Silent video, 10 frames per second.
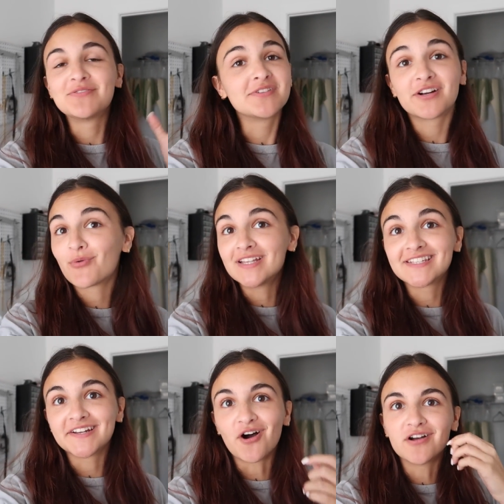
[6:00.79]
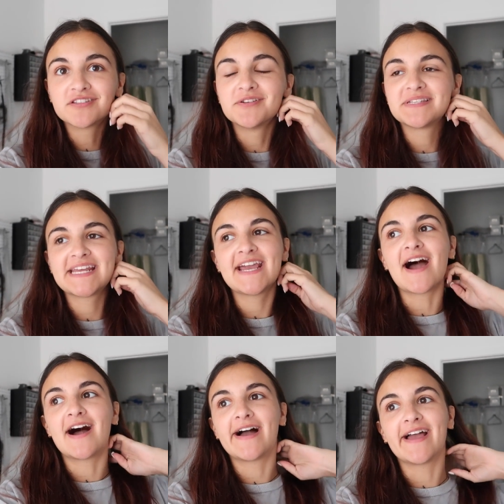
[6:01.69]
Tuesday or Wednesday at all. Tuesday,
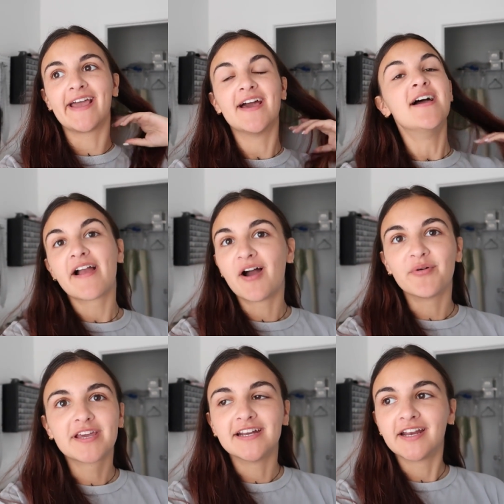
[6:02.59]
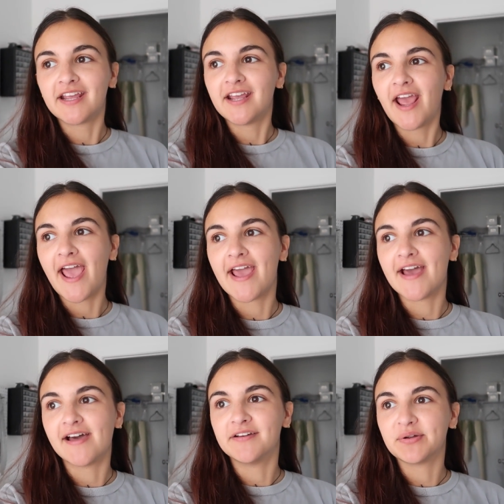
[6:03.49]
I hung out with Kennedy
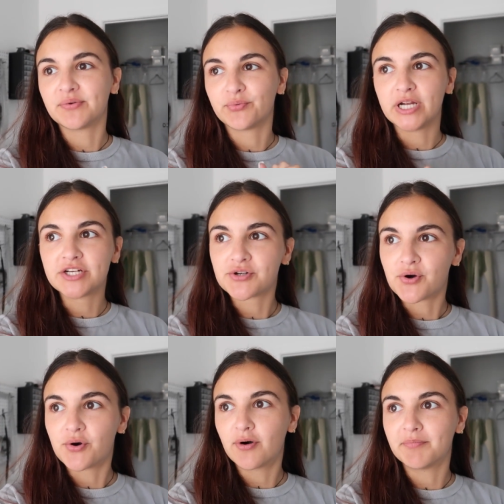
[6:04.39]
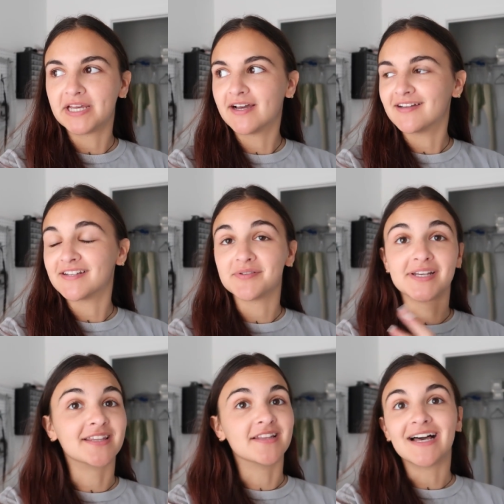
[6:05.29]
and Rachel because it was
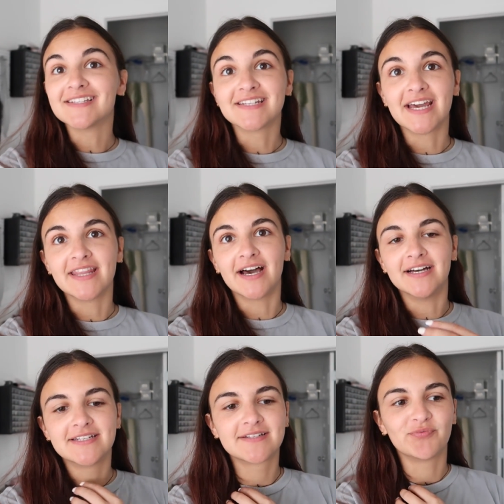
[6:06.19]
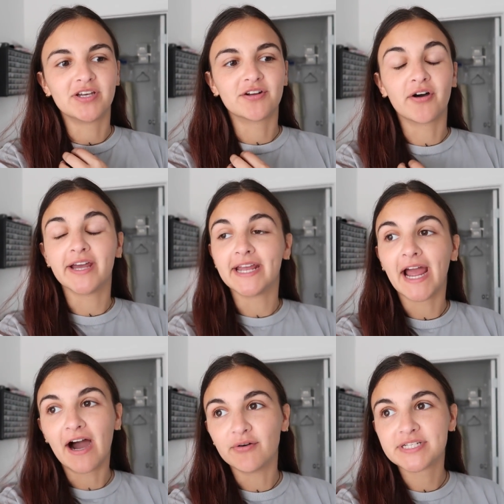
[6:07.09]
like the last day that we could all hang
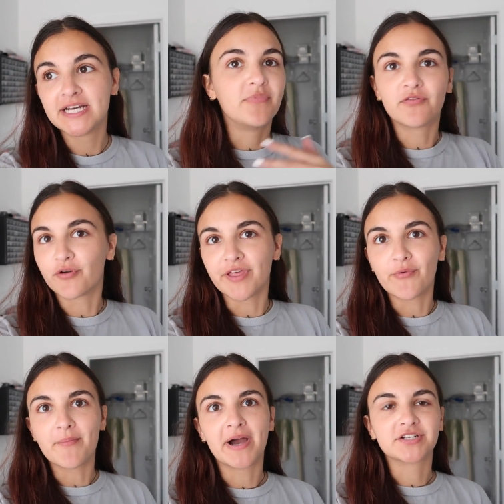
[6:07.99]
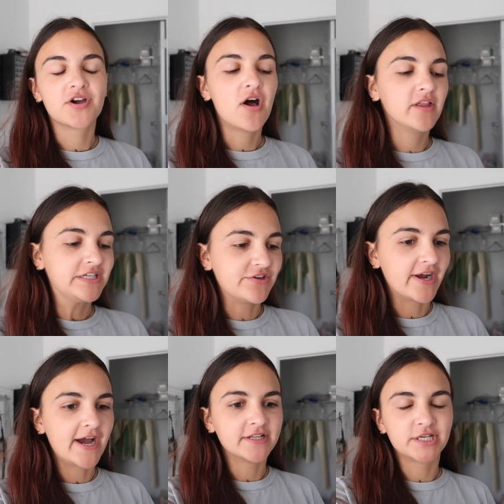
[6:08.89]
out before they went back to college. So I
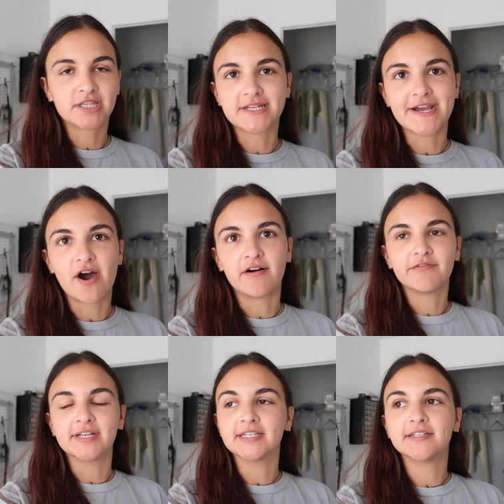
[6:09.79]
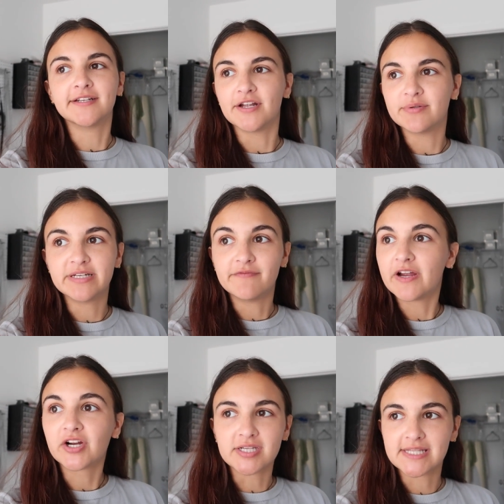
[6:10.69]
kind of took the day off and, you know, did
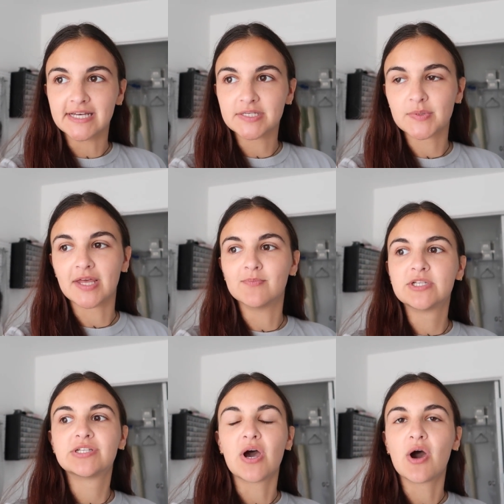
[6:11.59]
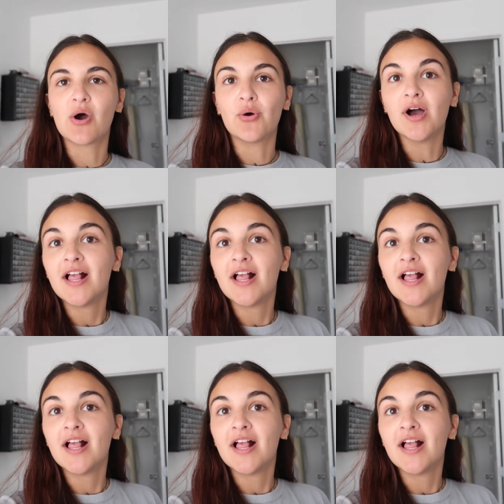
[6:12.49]
various things with them. So